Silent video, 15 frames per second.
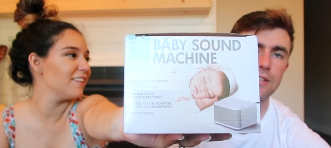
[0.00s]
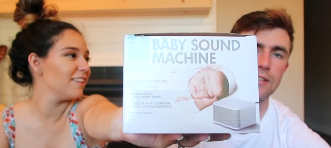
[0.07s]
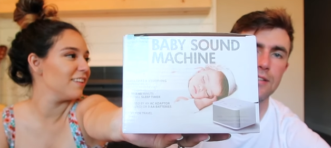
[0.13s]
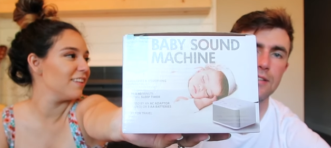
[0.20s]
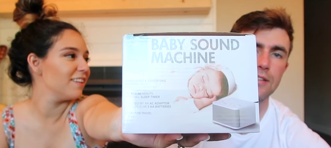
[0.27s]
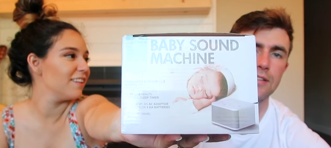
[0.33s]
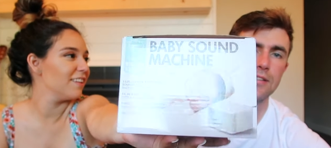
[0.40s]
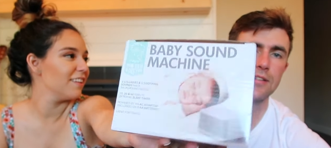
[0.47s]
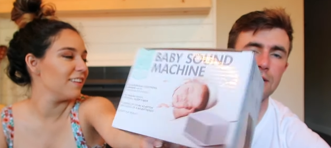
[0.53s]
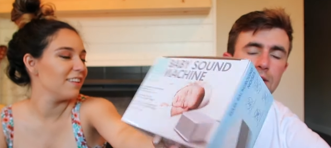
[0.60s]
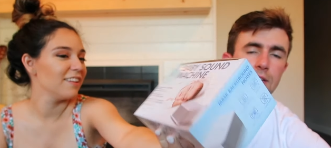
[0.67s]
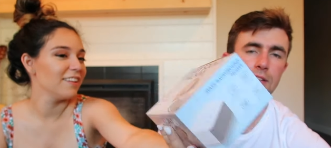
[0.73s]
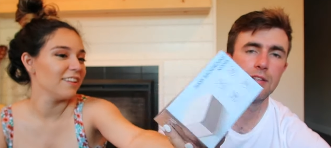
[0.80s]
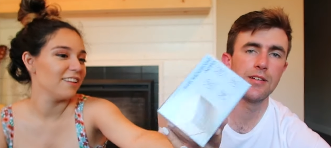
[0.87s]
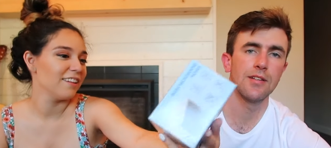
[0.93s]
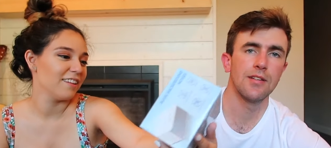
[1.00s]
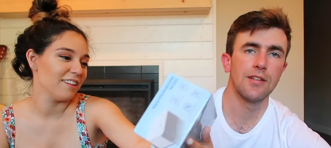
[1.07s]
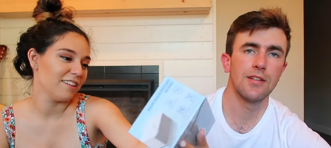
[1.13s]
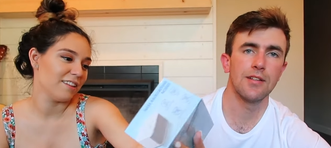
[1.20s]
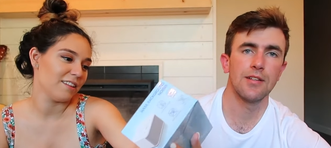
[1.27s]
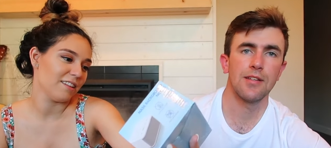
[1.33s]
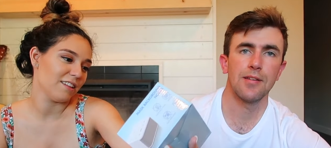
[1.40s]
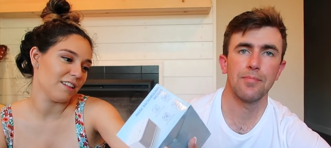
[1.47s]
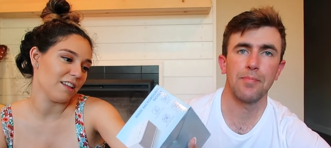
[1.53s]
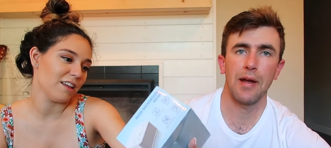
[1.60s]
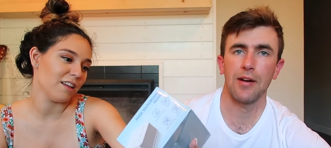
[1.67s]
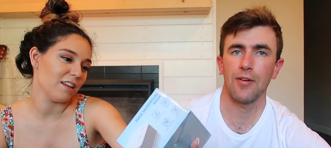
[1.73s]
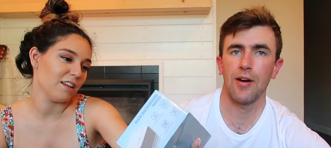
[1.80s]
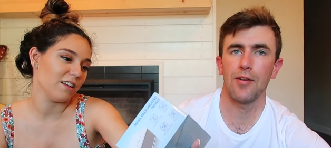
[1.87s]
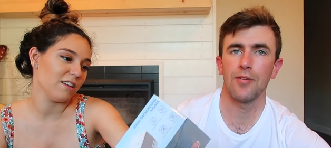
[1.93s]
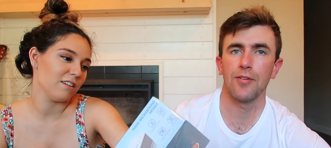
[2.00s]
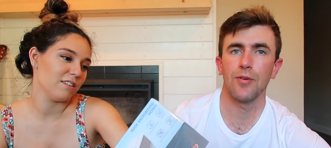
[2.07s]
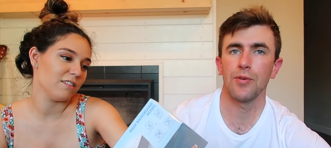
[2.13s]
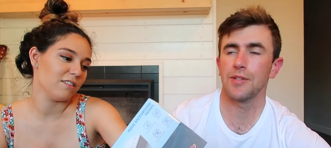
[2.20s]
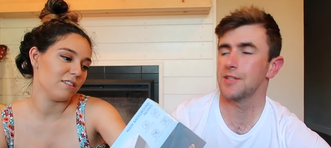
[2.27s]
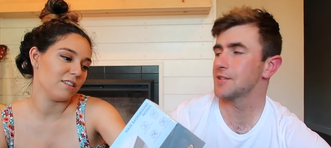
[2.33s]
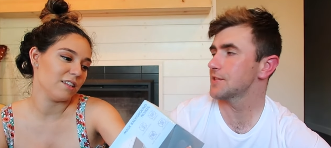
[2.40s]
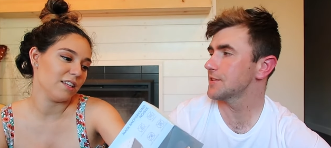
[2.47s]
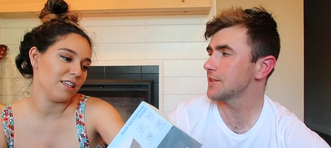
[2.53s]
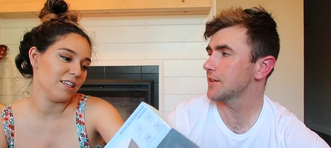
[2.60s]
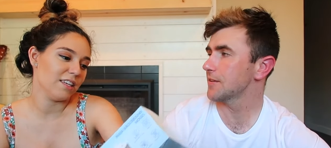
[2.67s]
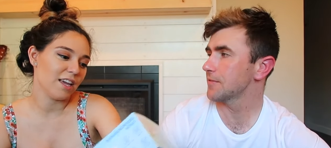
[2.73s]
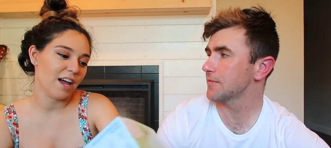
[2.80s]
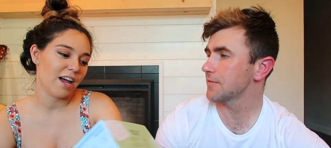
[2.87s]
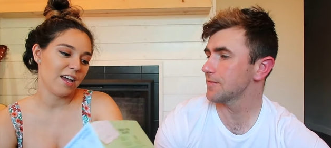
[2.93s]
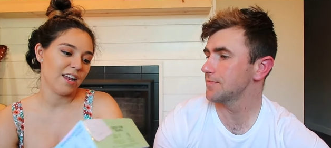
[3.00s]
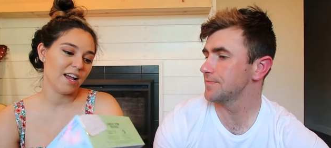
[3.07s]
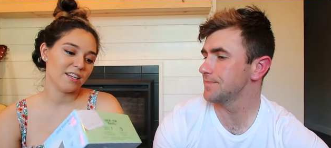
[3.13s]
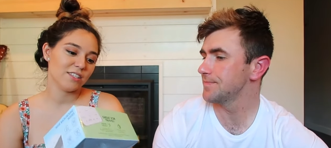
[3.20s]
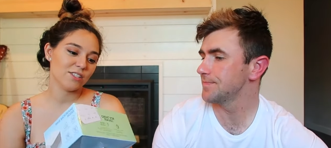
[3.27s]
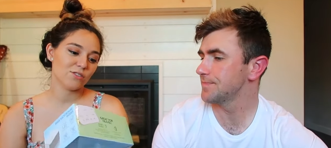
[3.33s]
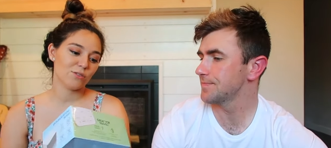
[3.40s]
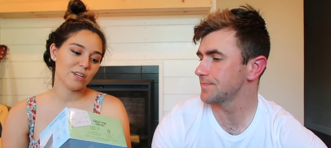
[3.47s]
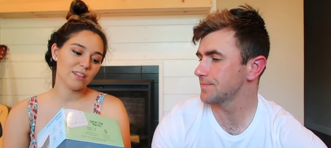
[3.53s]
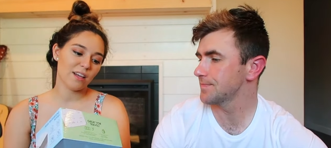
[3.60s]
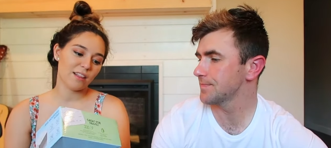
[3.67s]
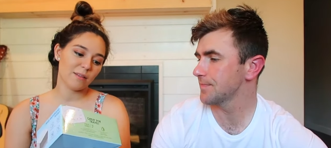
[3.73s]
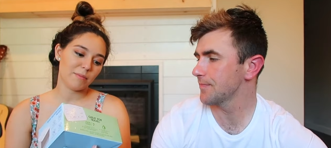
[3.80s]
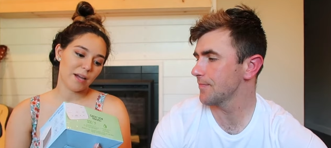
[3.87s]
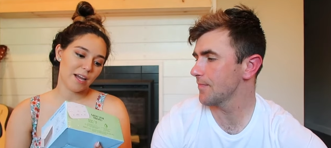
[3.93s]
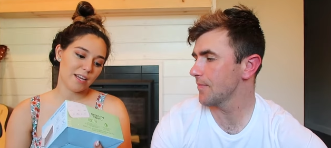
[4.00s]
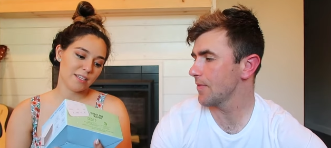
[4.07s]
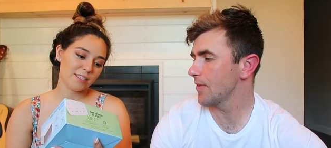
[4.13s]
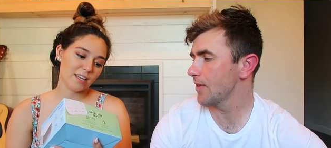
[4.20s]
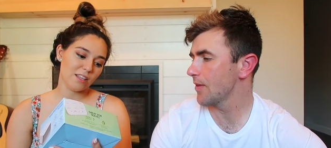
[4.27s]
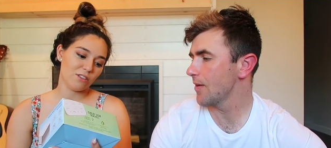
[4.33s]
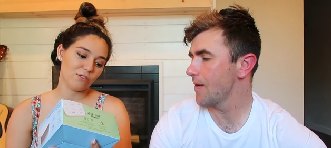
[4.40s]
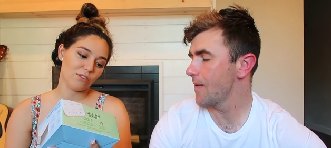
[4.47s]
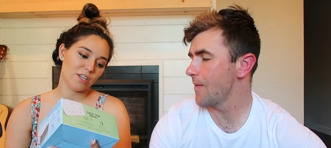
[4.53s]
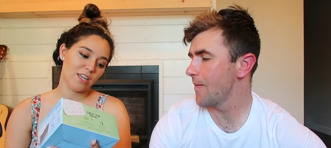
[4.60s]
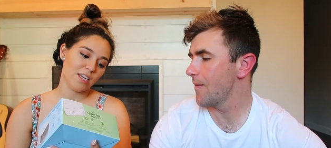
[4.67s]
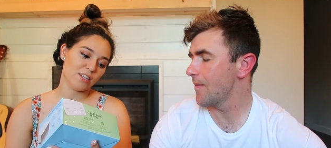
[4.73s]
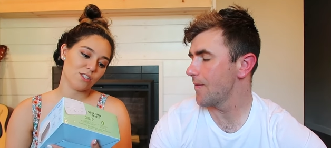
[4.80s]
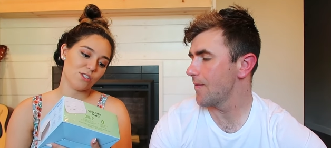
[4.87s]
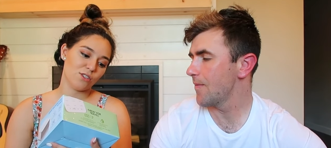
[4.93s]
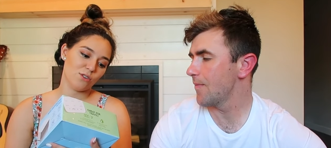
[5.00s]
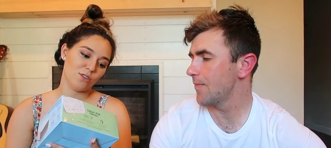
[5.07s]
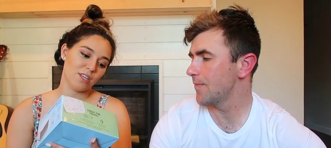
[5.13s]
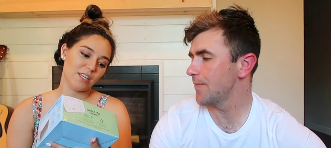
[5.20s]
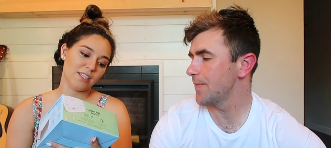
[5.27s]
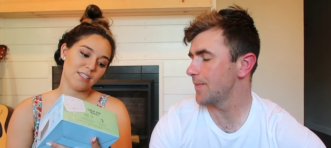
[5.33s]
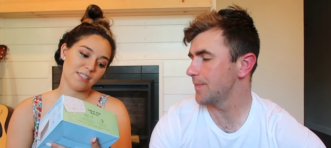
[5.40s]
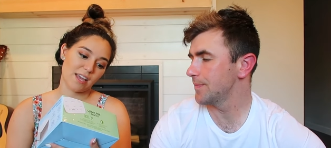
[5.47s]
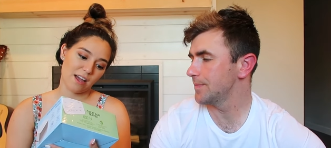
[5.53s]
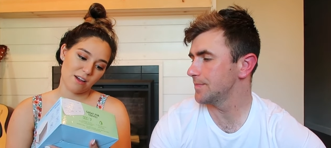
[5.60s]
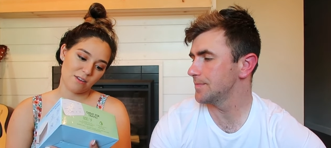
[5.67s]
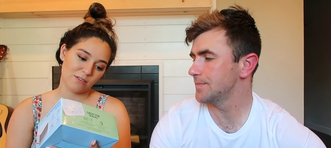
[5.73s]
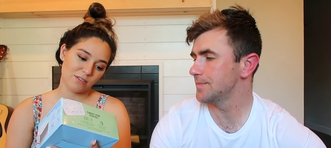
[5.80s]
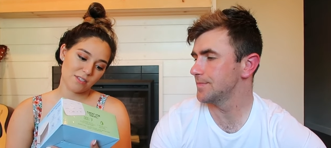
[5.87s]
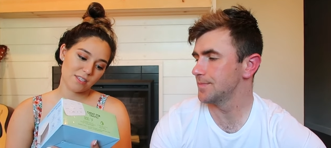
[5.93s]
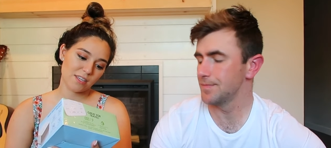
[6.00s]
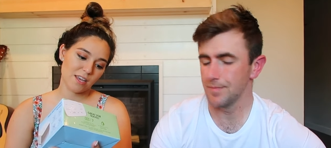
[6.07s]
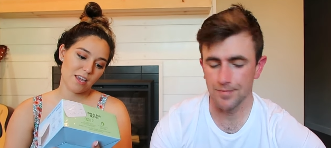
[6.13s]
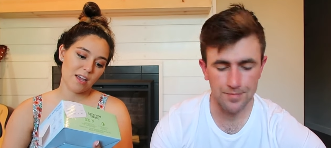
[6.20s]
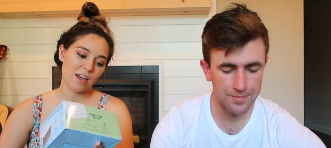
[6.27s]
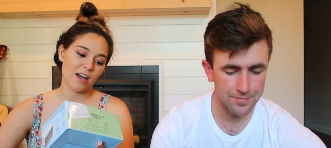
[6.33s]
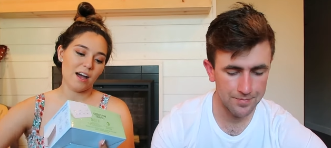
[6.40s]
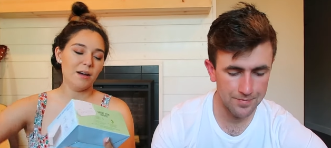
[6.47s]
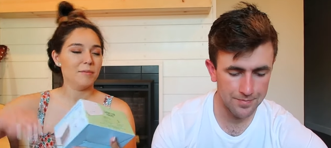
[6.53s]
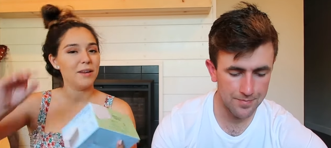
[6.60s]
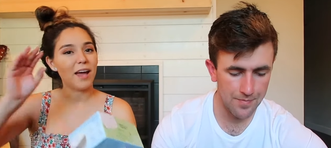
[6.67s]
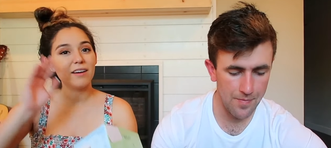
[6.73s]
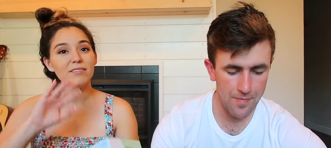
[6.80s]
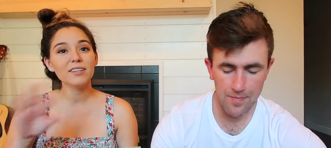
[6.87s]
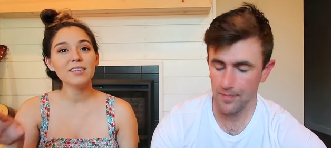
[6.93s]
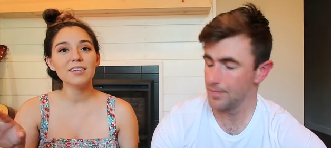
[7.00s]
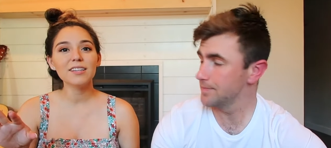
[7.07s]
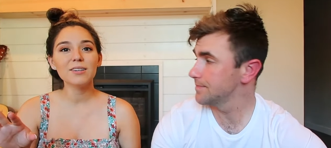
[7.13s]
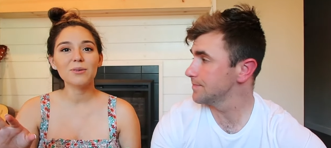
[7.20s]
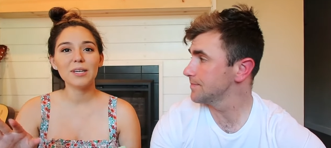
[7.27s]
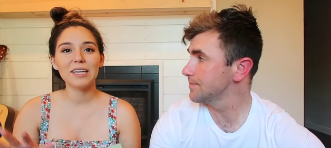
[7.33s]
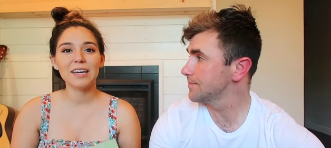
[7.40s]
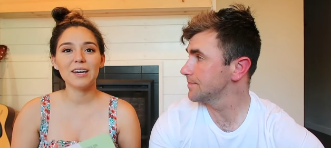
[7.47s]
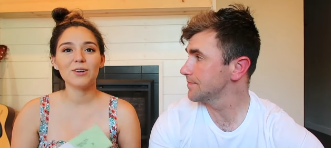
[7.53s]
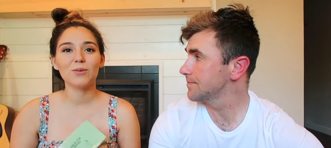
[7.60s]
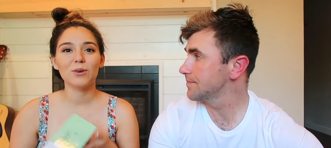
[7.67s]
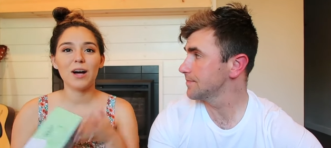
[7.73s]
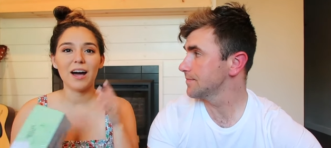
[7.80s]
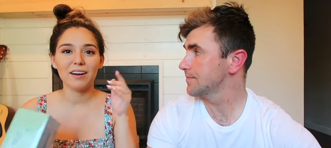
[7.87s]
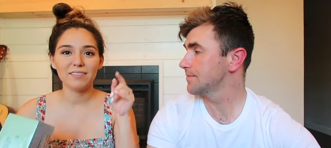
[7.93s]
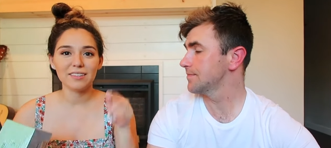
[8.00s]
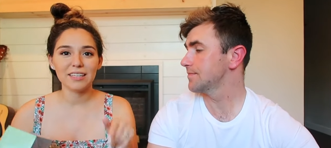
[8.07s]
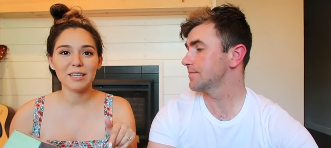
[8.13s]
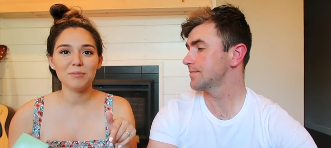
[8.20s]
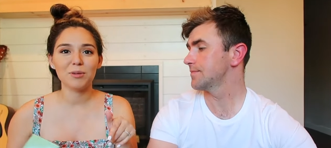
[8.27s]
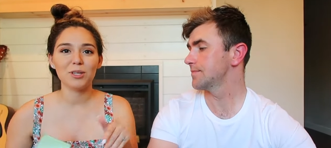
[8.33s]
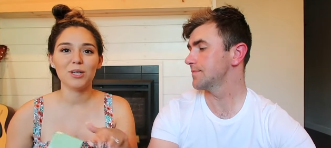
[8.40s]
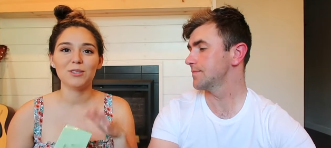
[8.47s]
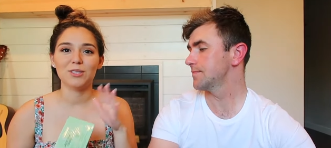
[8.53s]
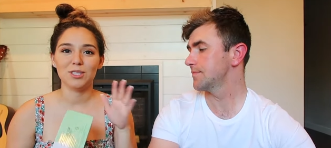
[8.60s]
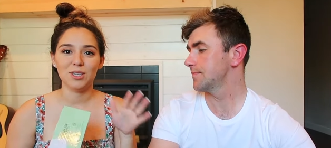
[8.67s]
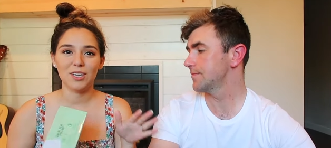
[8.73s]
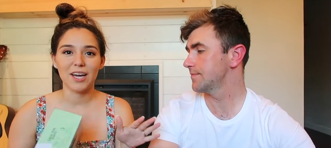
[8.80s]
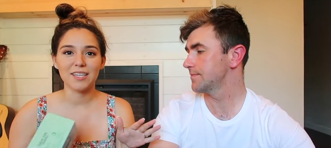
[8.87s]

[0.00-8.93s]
Speaker 1: Uh, background noise stuff? Yeah,
Speaker 2: it has three lullabies and three soothing sounds. Mm -hmm. um, and everything that we get, we'll have a link below so you